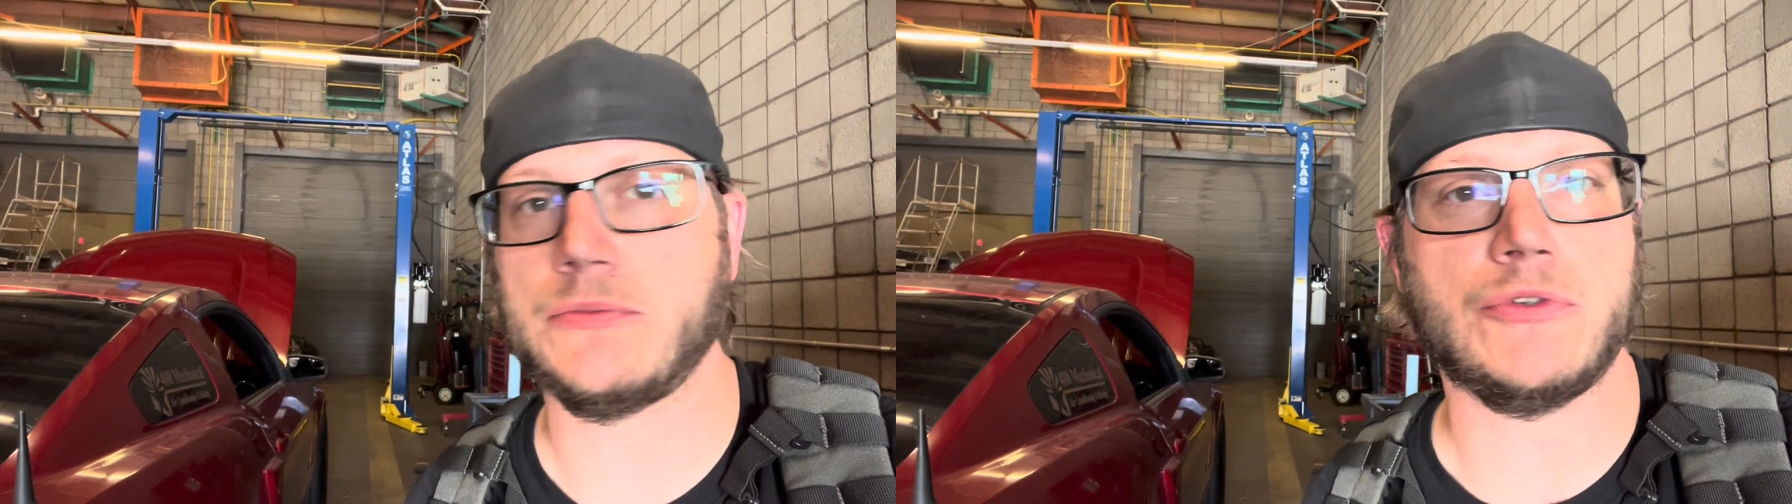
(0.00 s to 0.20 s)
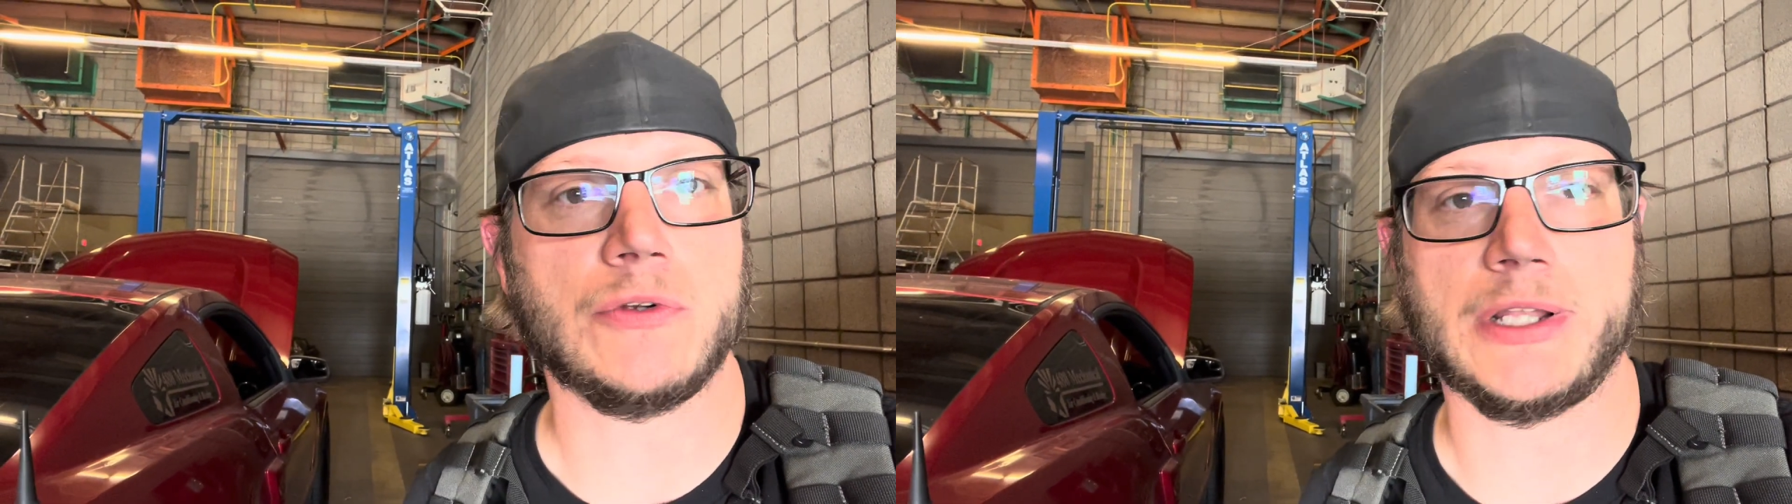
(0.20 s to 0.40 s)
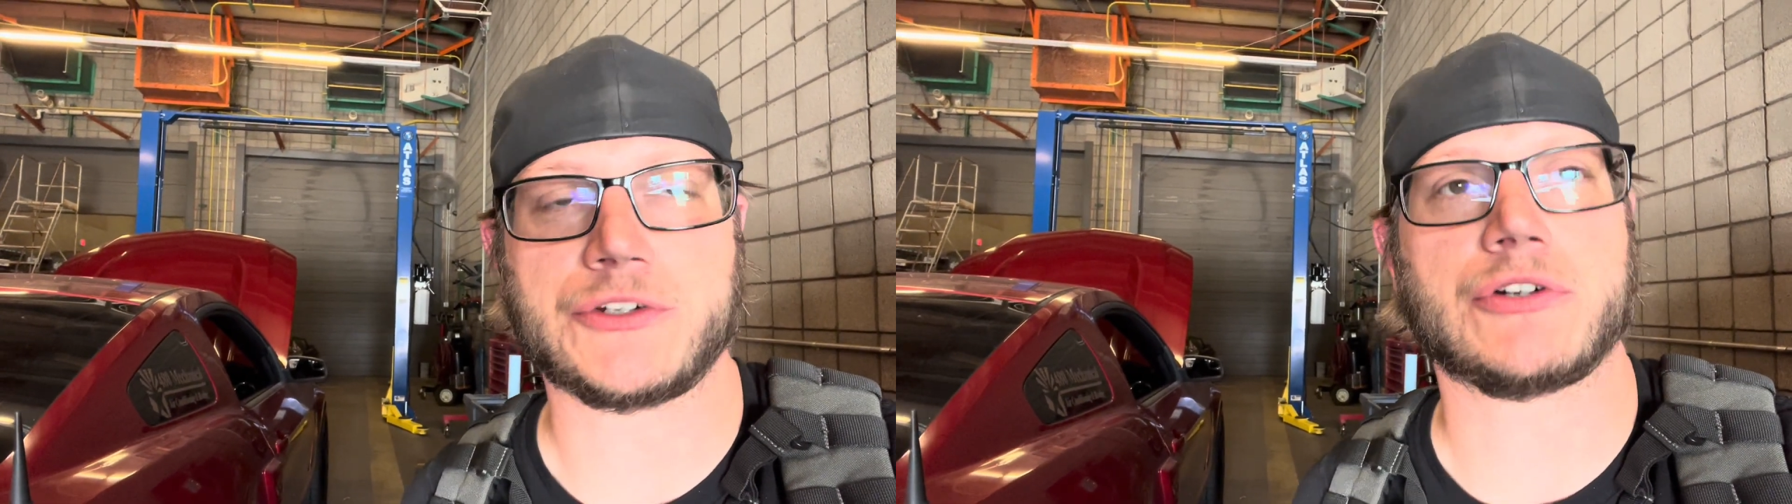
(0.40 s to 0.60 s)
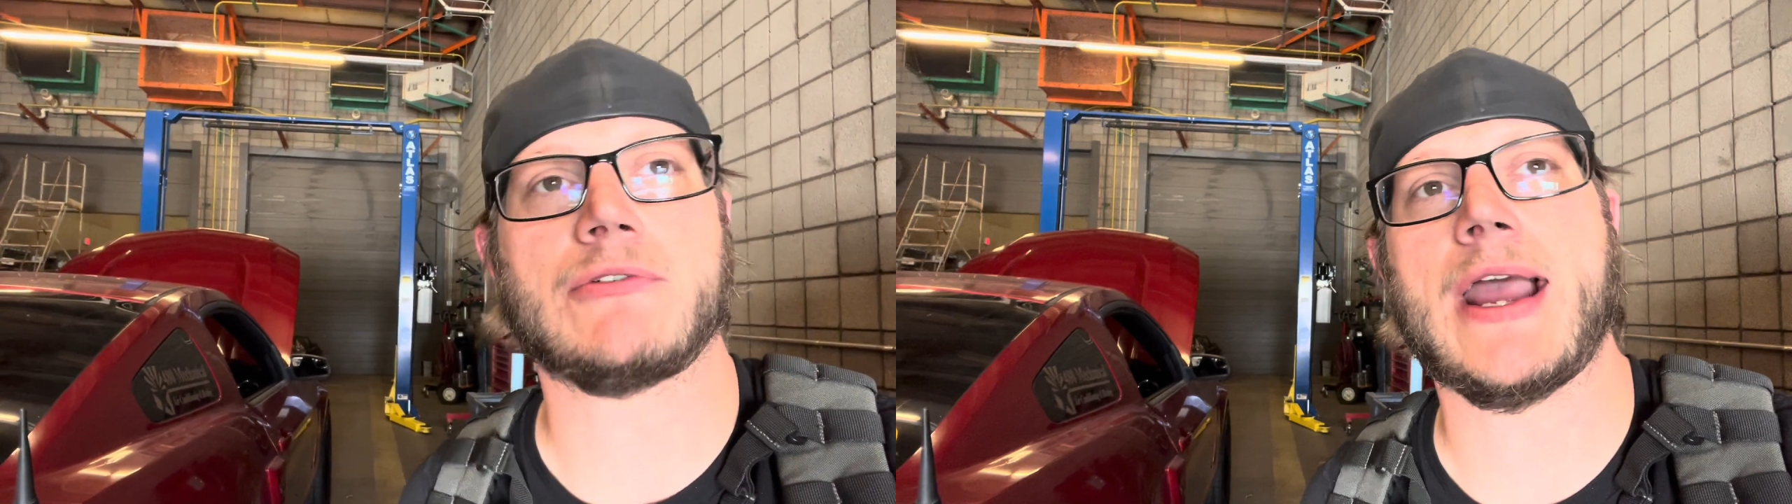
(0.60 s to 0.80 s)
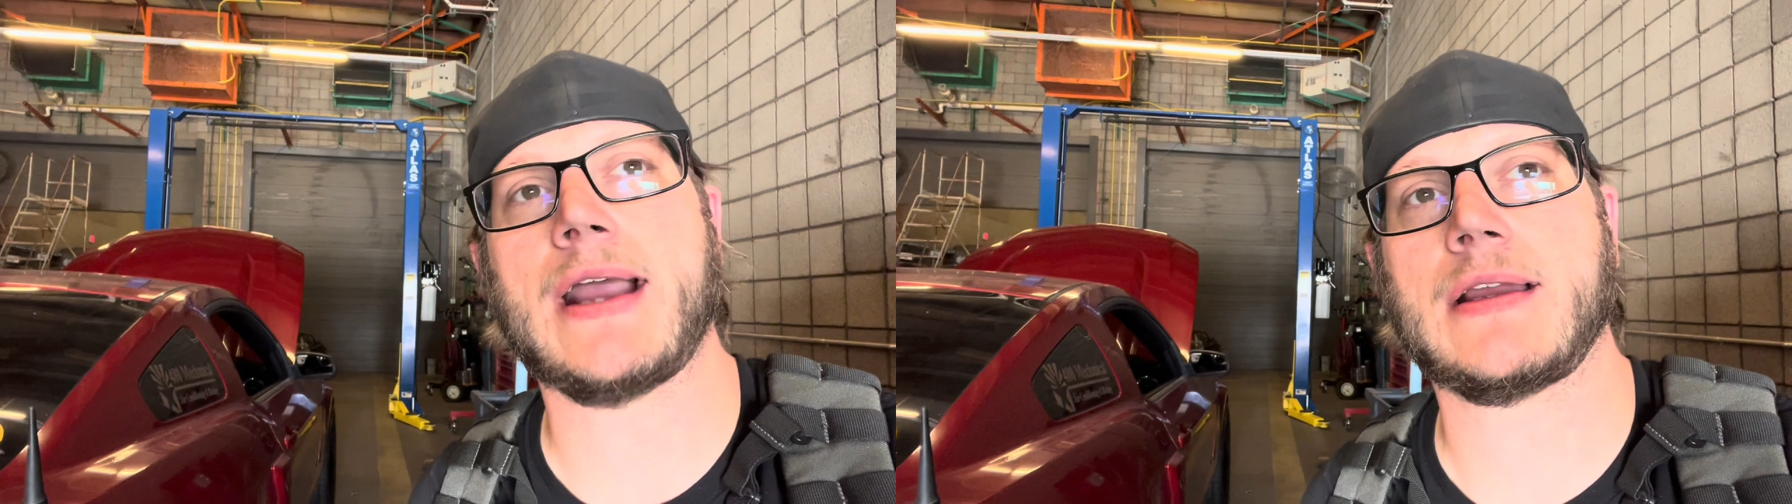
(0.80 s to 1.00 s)
Do electric
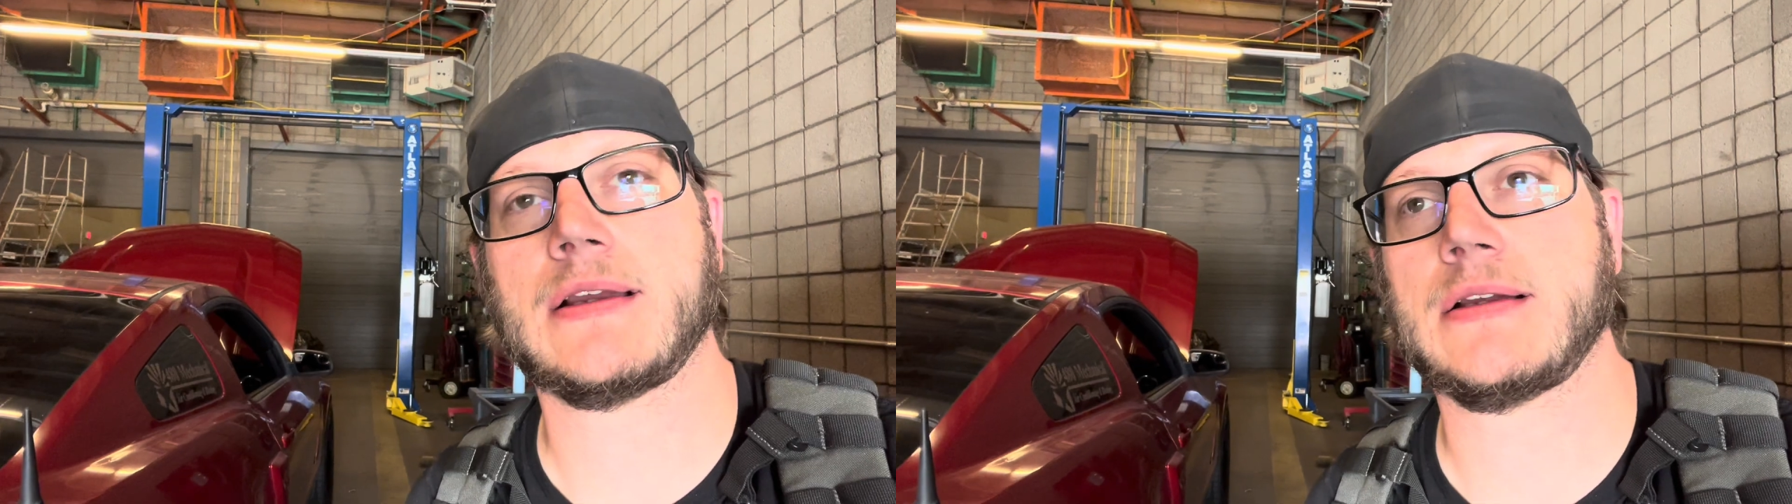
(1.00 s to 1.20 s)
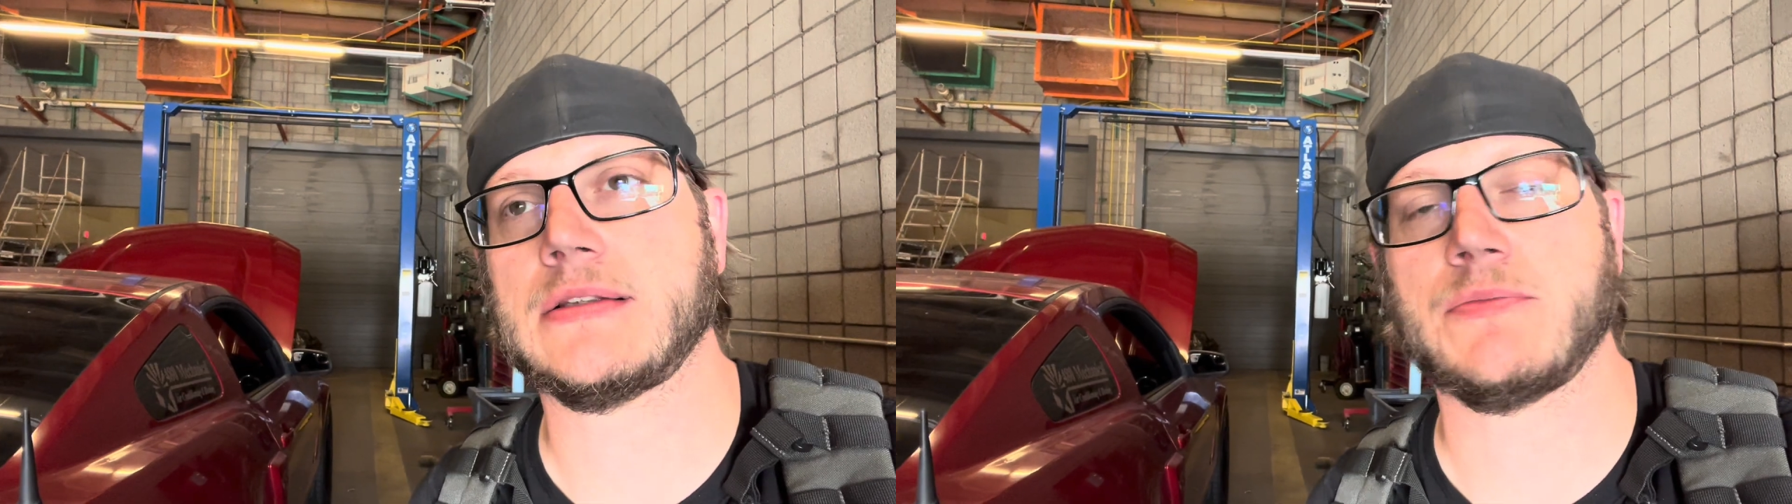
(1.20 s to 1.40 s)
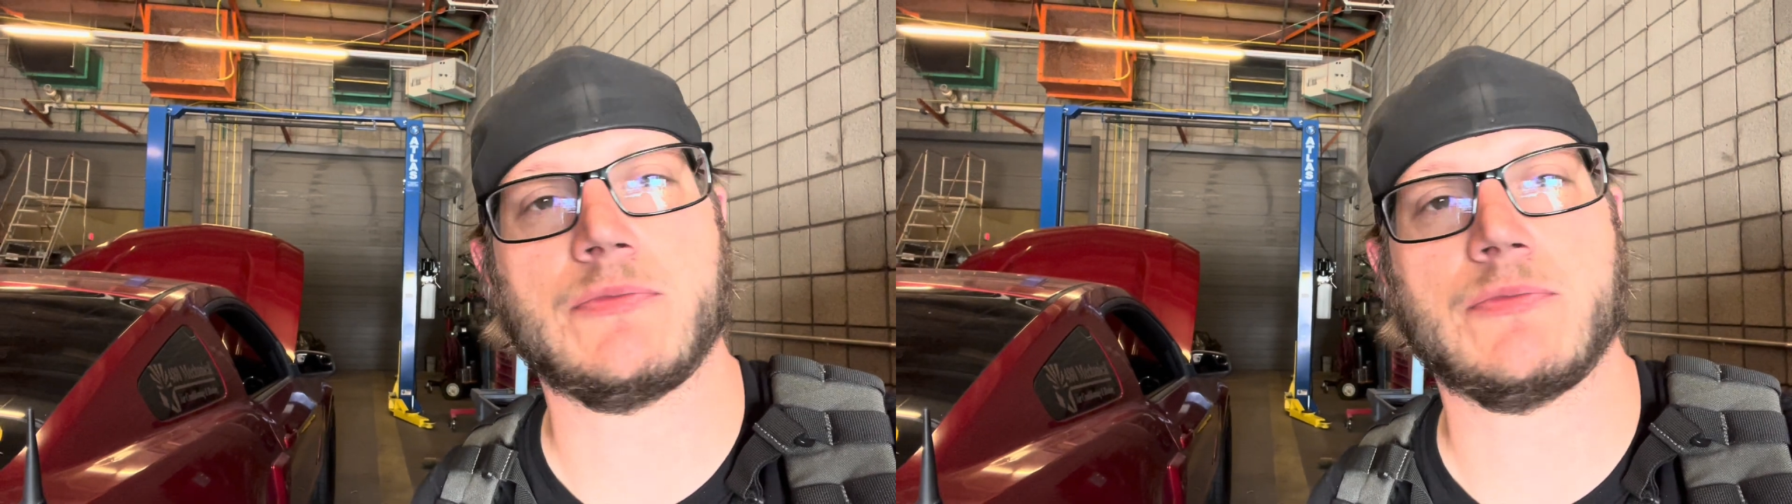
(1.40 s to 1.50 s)
rack, because I'm